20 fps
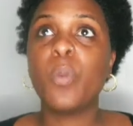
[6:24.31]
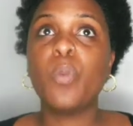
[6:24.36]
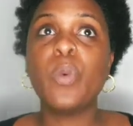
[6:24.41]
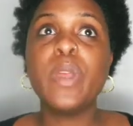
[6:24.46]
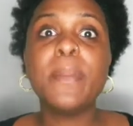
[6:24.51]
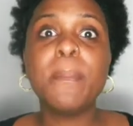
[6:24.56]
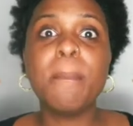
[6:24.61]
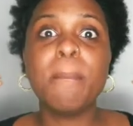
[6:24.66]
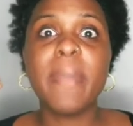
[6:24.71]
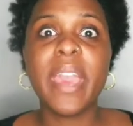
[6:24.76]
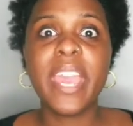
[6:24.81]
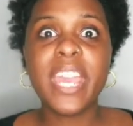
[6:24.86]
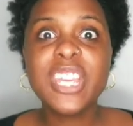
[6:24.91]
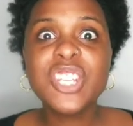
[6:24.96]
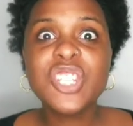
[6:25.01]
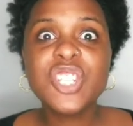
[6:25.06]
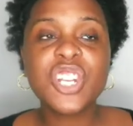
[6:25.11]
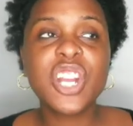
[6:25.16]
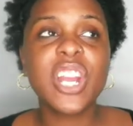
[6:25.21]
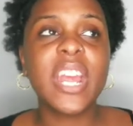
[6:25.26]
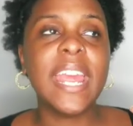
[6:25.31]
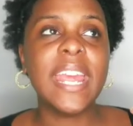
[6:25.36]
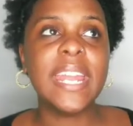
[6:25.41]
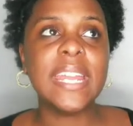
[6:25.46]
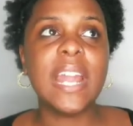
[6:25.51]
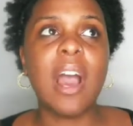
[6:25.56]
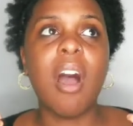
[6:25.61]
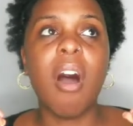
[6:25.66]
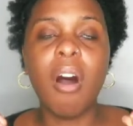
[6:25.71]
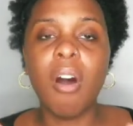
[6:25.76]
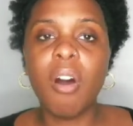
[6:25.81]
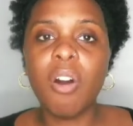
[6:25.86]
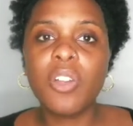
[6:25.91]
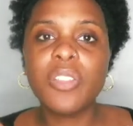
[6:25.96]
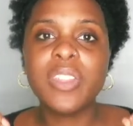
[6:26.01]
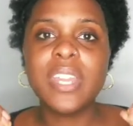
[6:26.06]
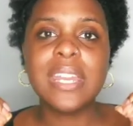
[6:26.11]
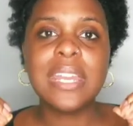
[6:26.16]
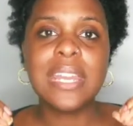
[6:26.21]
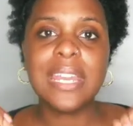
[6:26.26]
We major in
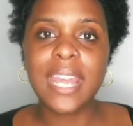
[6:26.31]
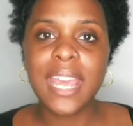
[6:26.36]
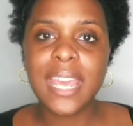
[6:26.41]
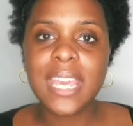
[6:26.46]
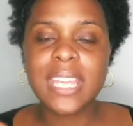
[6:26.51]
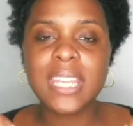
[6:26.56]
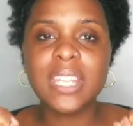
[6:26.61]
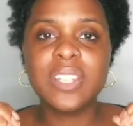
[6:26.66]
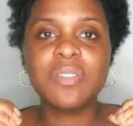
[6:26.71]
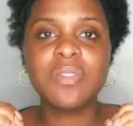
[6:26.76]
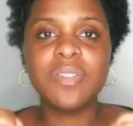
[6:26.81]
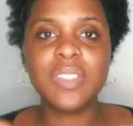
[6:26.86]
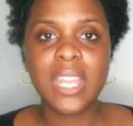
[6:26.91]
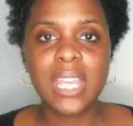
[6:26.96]
all the negative